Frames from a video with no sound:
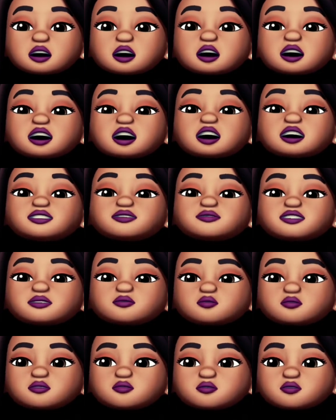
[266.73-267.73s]
Elephant
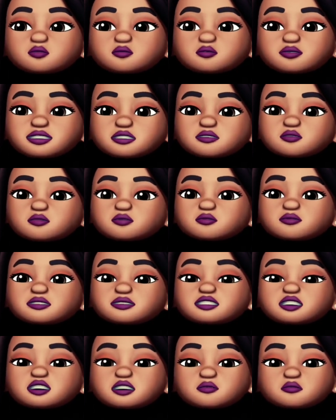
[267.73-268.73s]
was surprised to
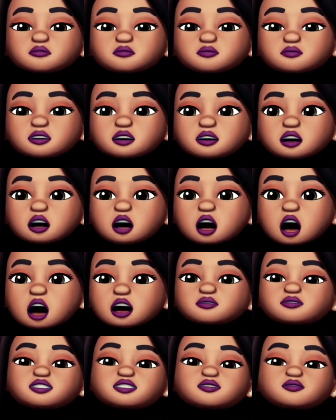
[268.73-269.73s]
see him.
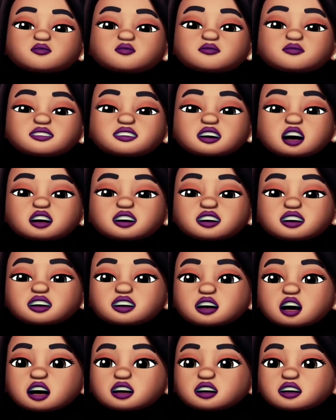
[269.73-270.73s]
Aren't you dead
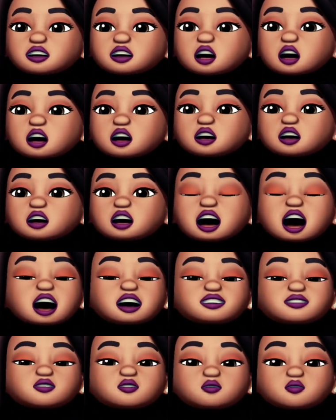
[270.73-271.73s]
yet? he
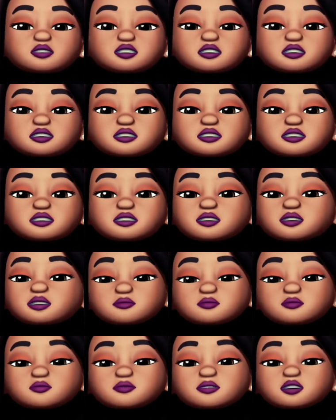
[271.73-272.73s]
asked Tortoise.
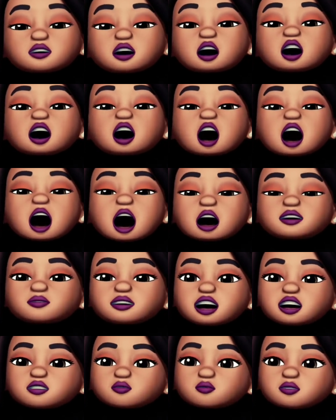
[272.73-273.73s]
How are
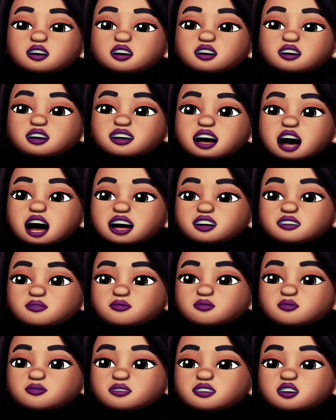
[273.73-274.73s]
you
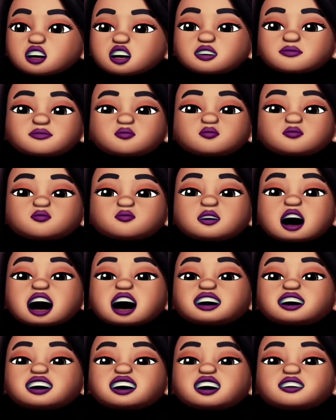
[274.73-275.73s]
alive, even though I
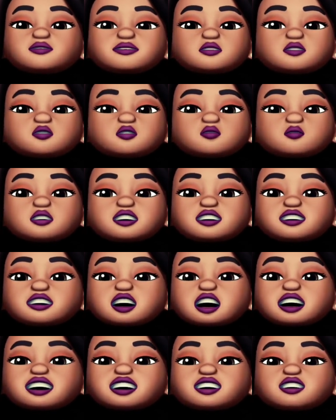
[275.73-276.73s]
had given you
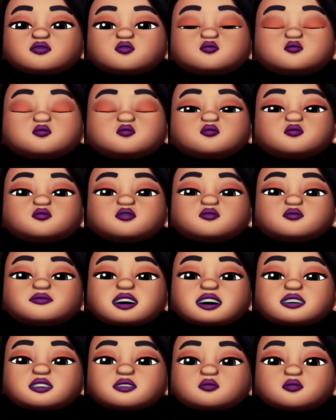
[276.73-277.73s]
18 stroke of my
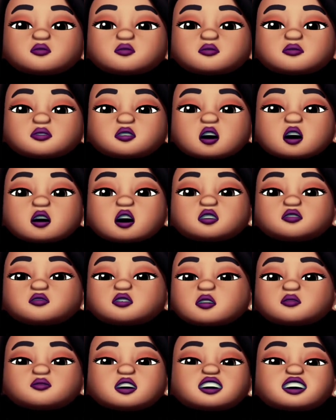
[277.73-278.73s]
club.
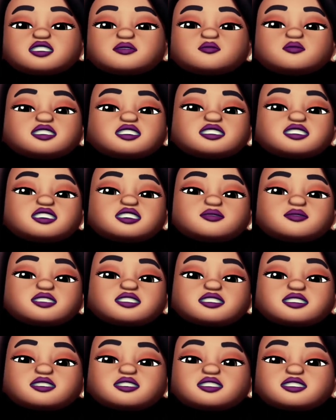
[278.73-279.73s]
Nobody receives
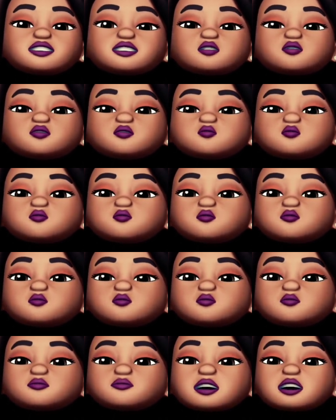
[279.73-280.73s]
the, the stroke
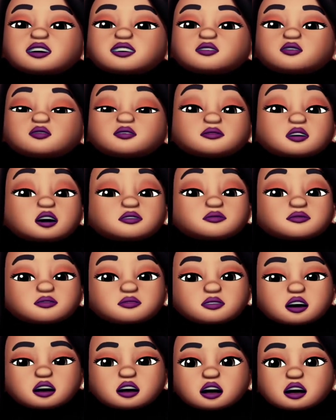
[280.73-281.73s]
from my club and
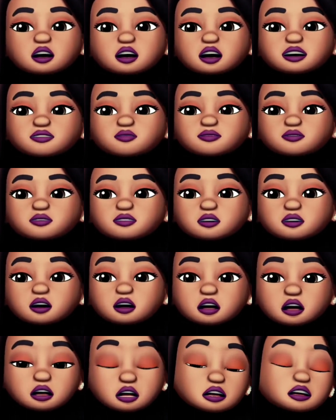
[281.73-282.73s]
remain alive.
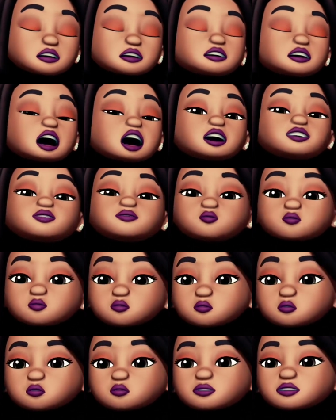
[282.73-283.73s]
Is that
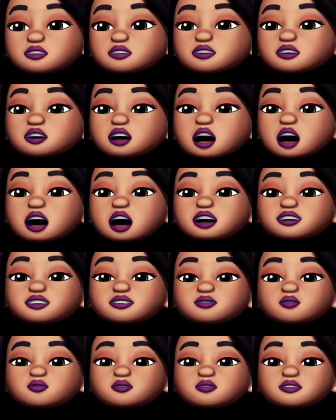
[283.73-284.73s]
so? asked
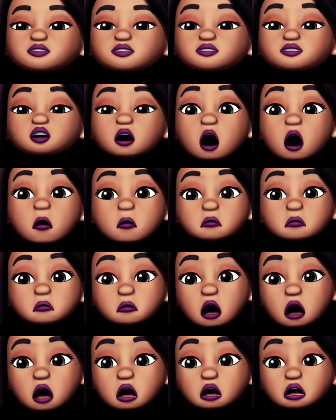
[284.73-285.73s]
Tortoise.
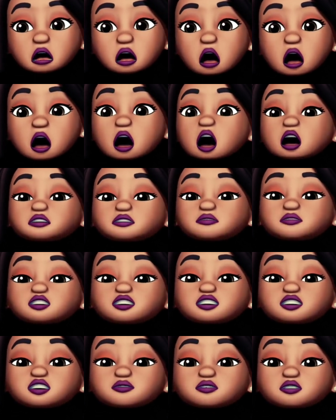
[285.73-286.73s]
Well, I have
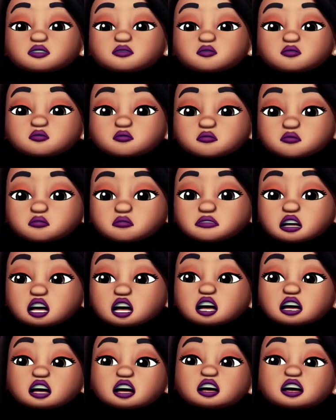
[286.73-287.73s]
received your stroke
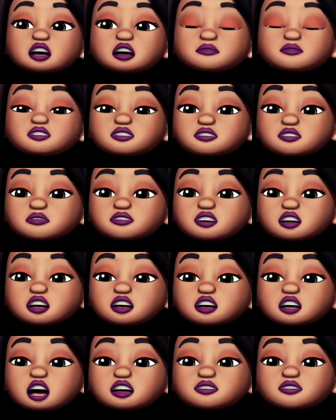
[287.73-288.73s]
and I'm still
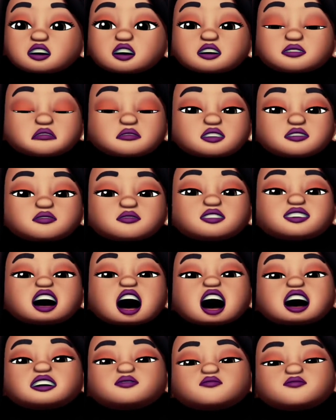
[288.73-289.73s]
alive because I
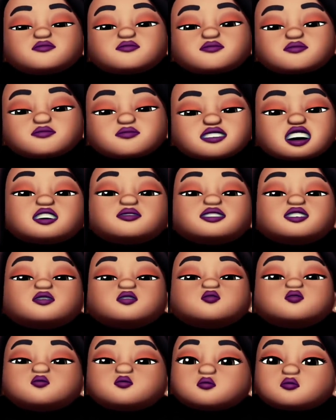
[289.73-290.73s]
am very
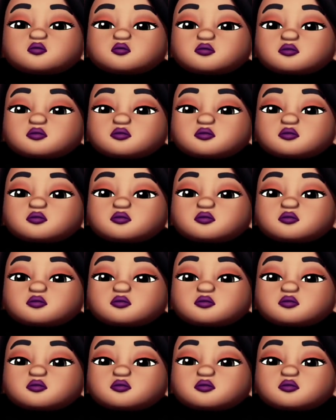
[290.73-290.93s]
strong.